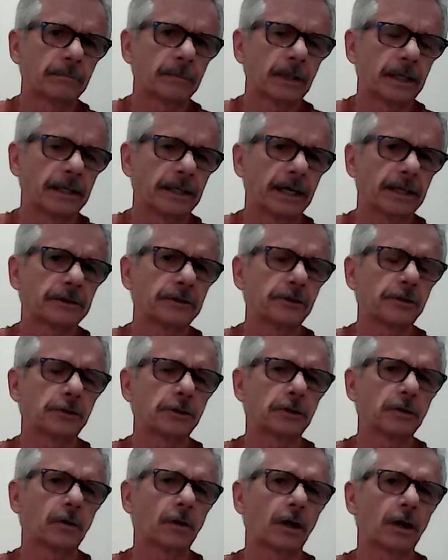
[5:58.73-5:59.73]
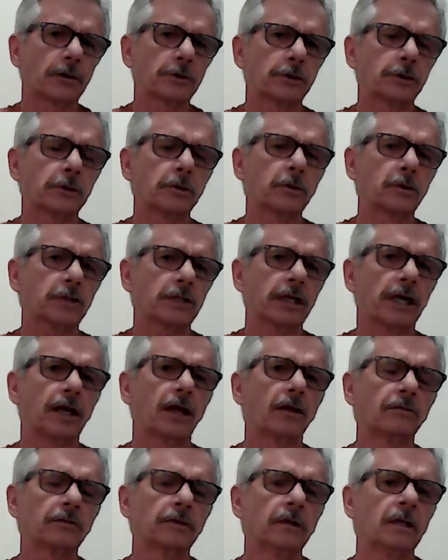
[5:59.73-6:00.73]
connected to our true
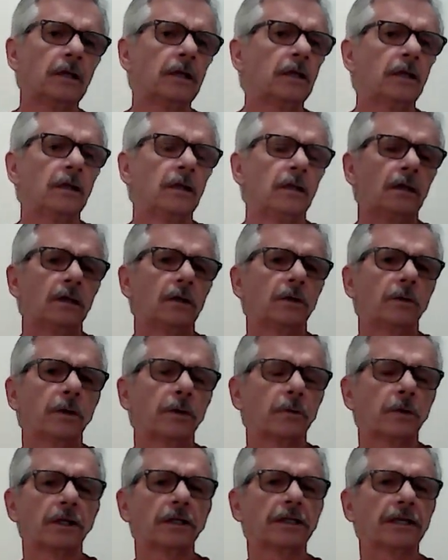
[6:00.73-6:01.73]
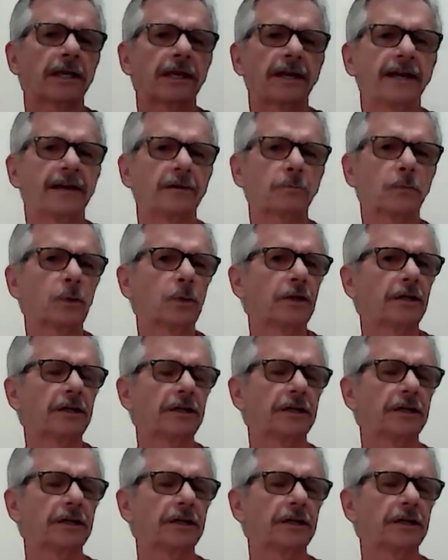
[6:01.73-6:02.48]
self. We really can't put it